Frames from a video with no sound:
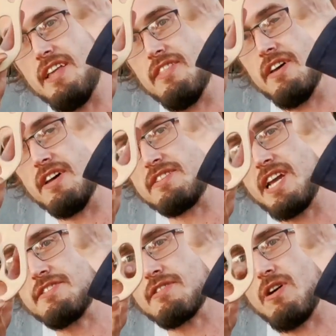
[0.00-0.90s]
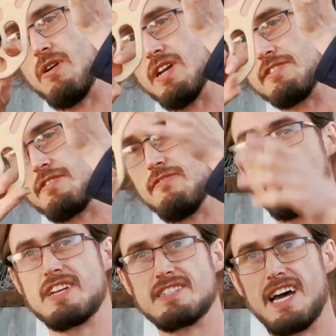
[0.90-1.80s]
in the center hole and 2
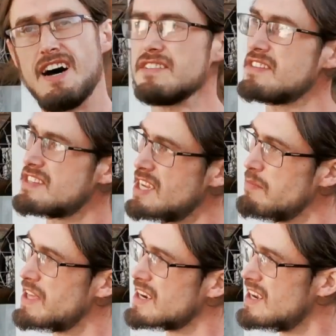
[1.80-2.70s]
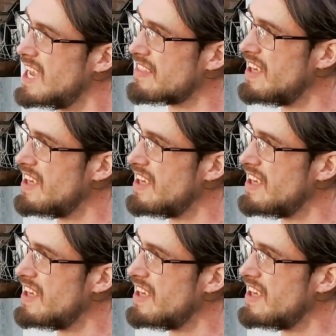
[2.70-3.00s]
fingers out, something like